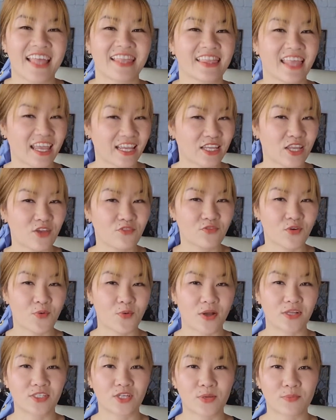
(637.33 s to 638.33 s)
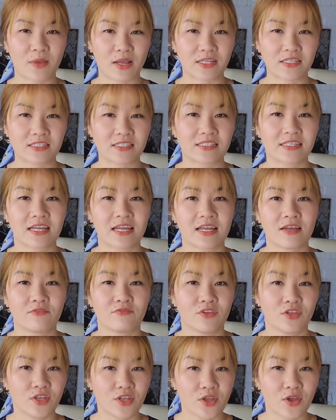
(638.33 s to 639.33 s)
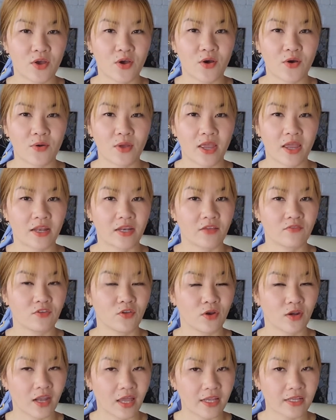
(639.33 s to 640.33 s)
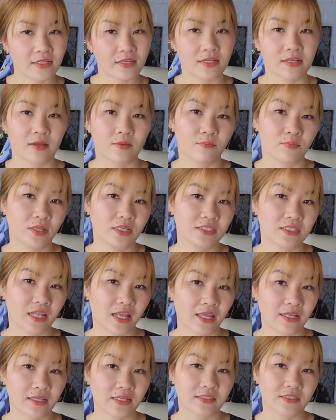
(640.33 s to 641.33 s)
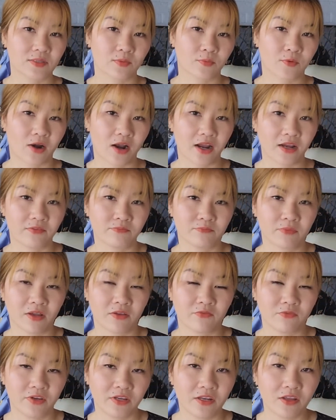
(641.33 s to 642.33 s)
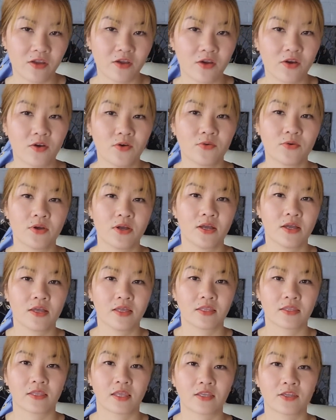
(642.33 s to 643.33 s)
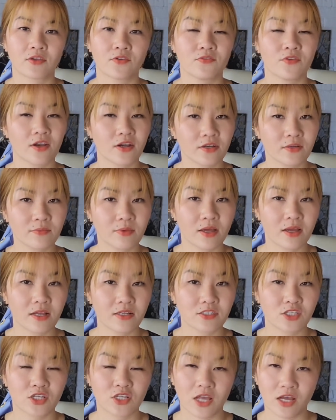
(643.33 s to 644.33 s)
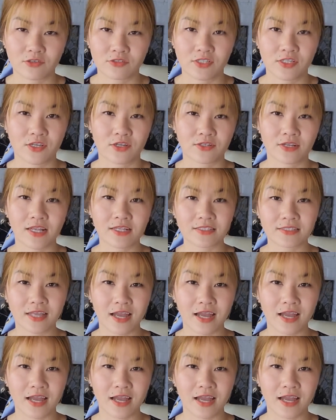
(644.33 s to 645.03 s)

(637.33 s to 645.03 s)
Thank you for watching my video. And if you like, please like and subscribe my video. Thank you very much. I'll see you next